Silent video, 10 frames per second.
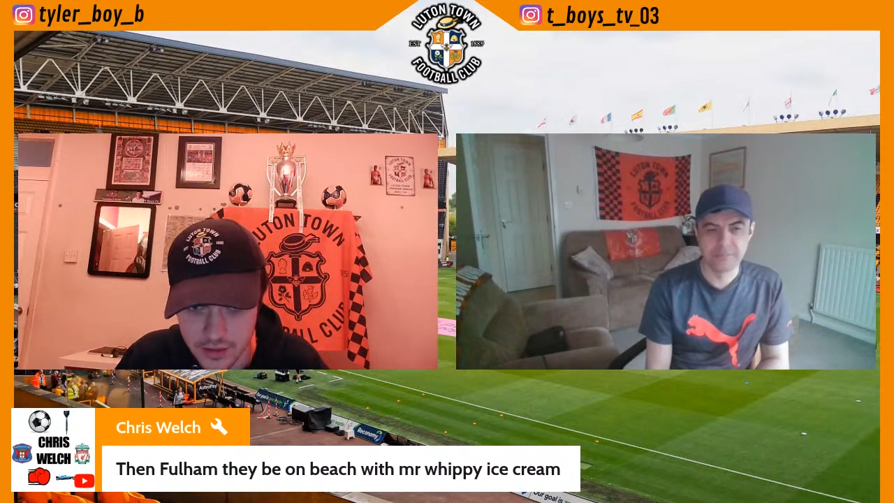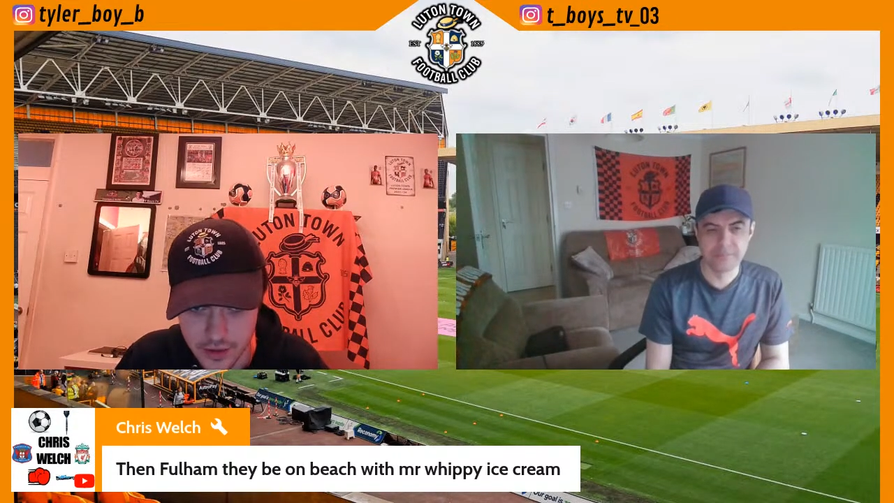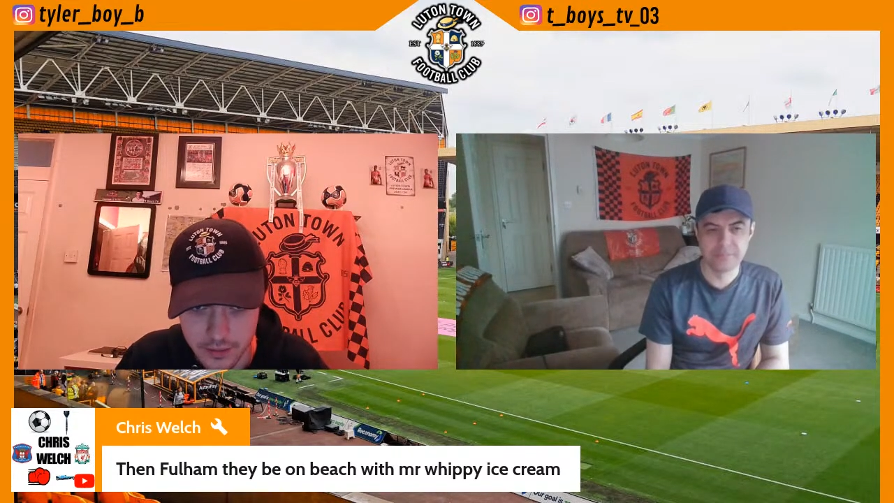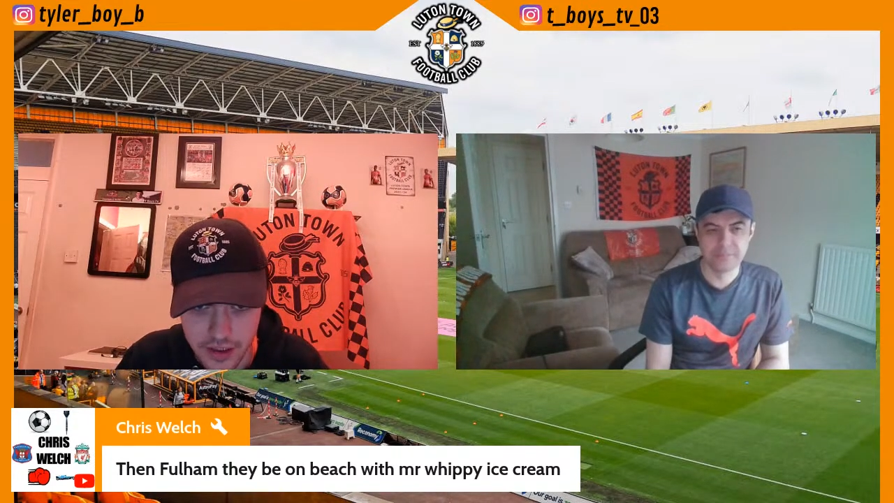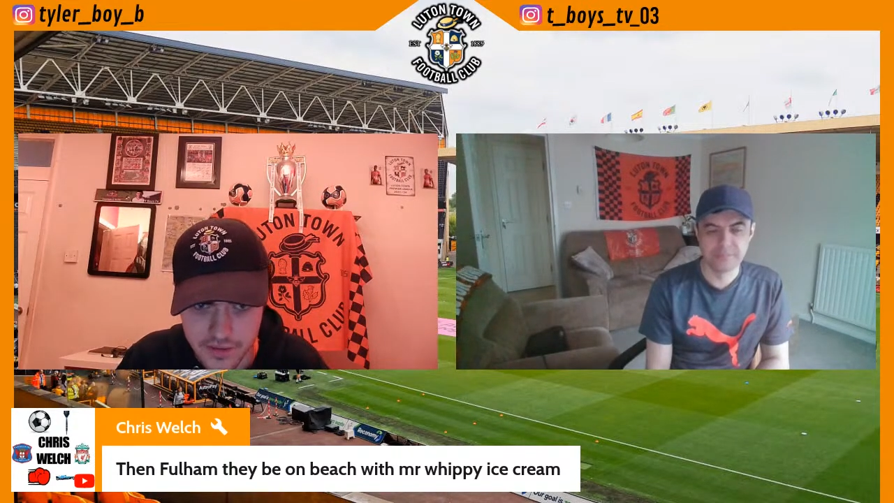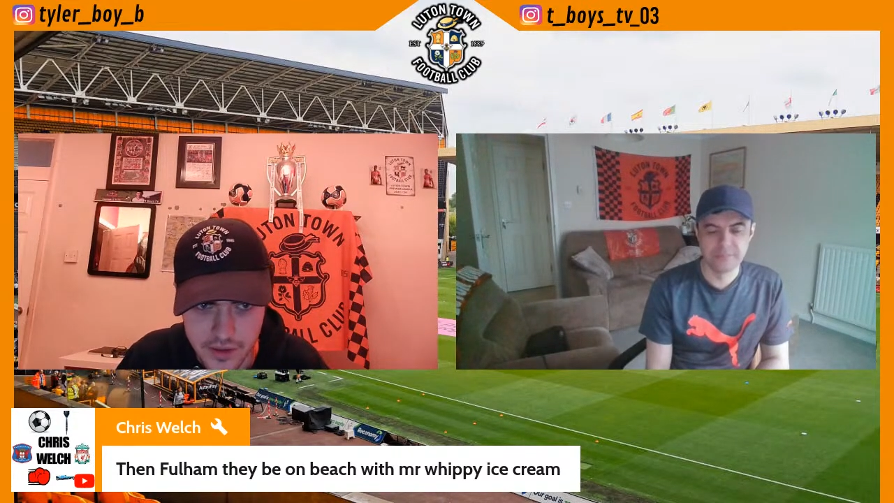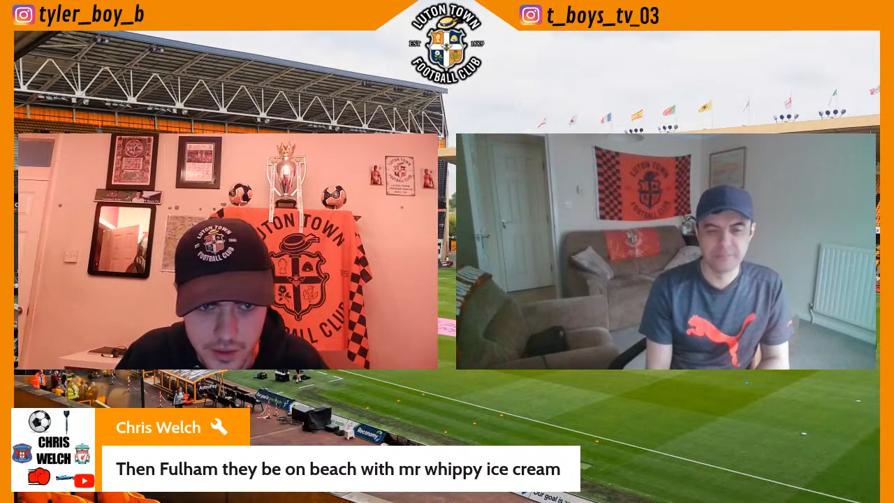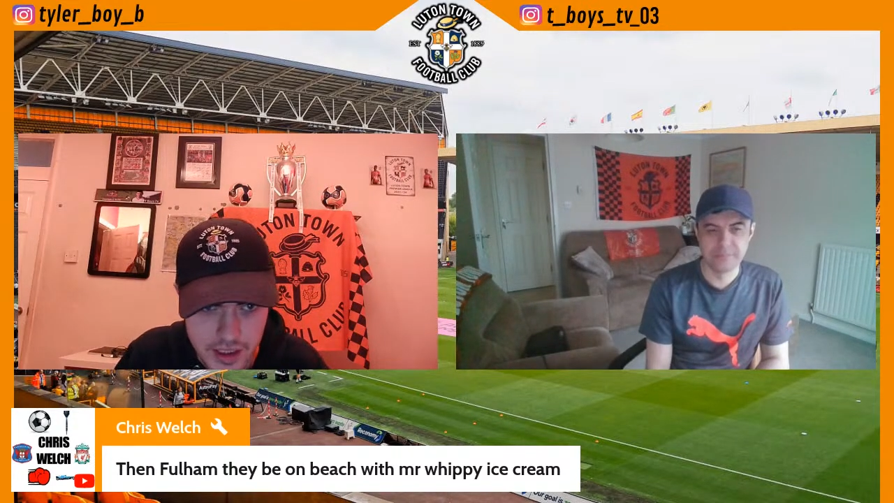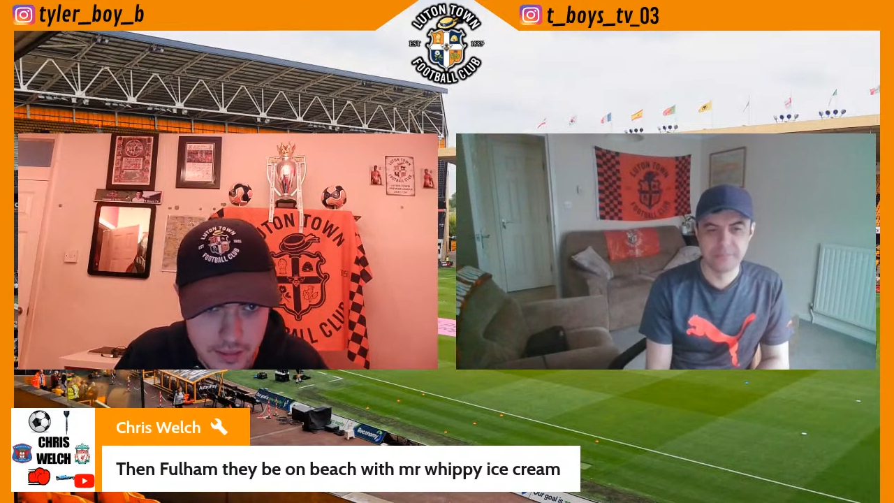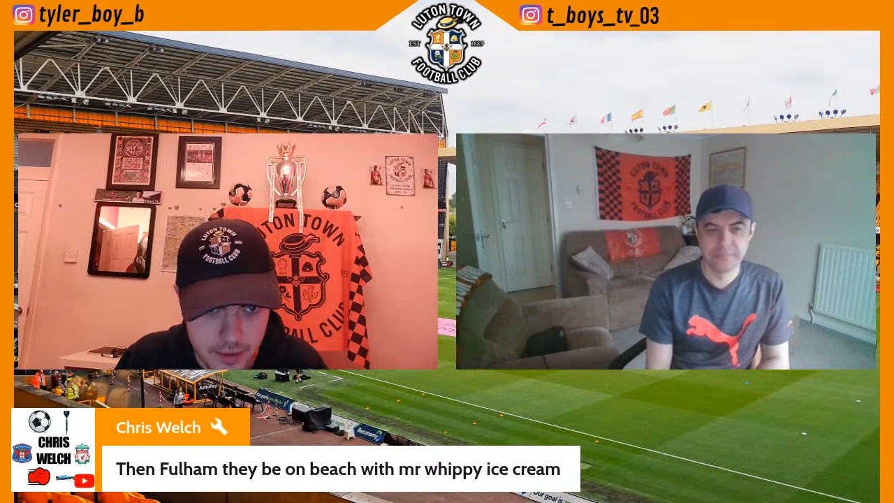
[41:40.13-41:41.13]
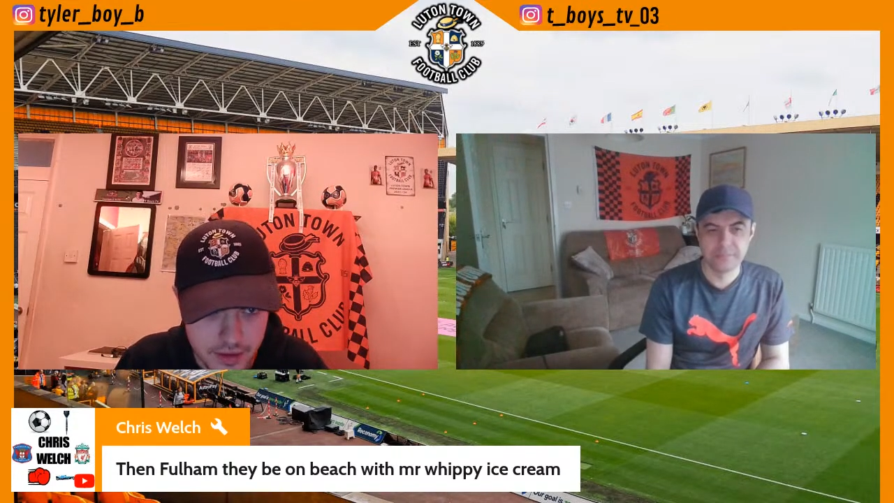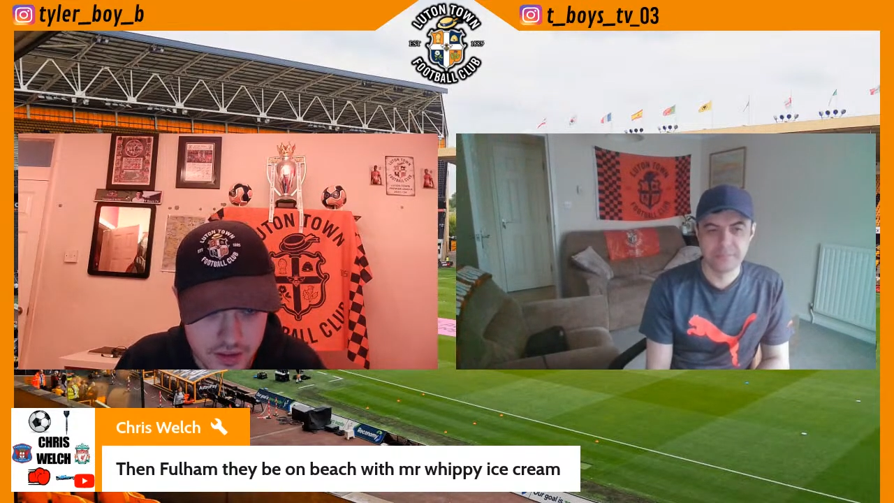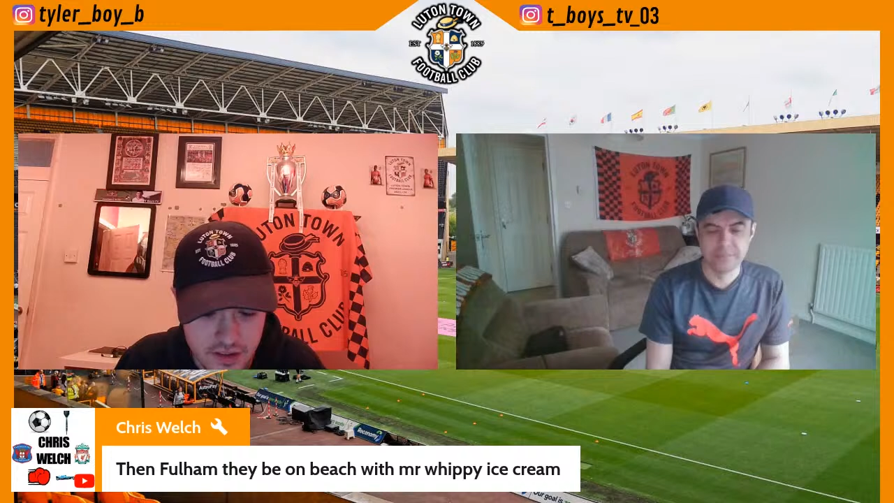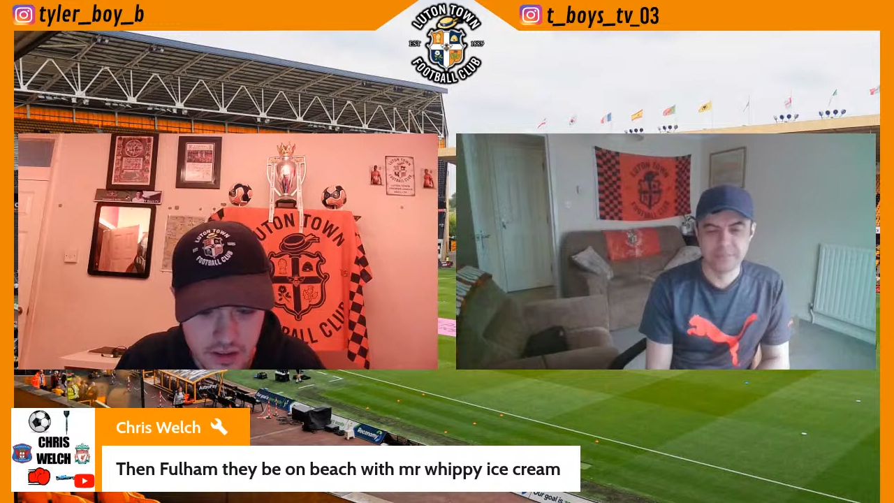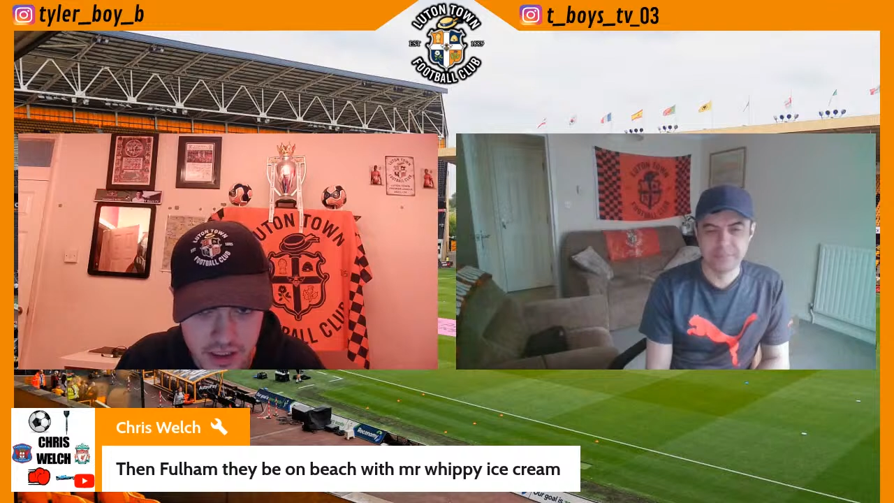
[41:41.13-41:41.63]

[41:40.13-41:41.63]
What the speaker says: not previewing it, but just